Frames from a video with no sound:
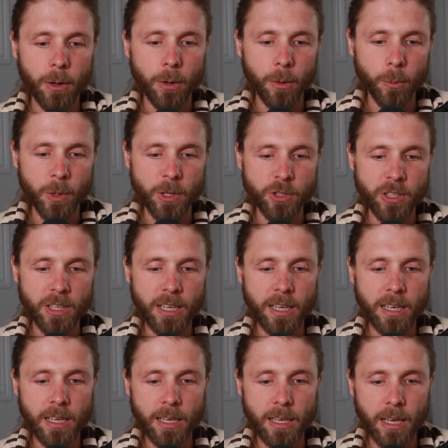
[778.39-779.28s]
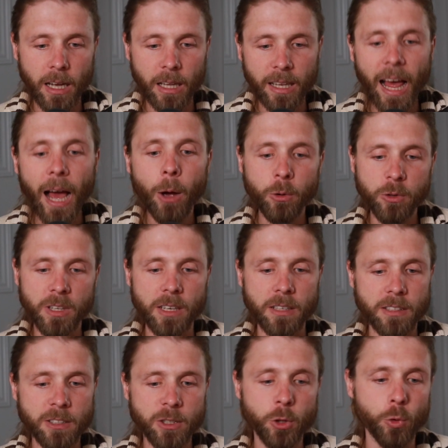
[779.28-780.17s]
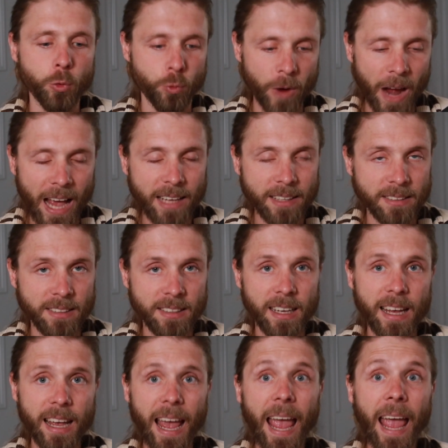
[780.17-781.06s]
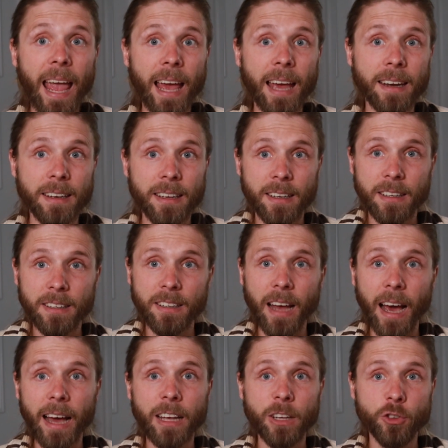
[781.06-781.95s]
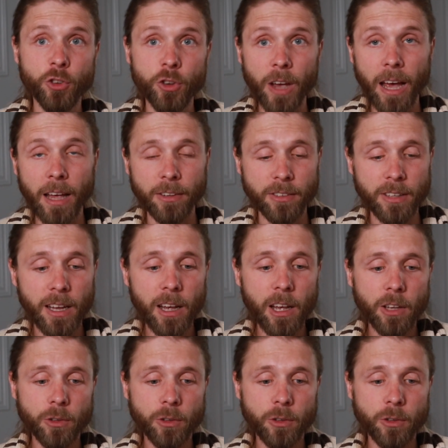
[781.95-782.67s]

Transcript: which allows us to rest and digest.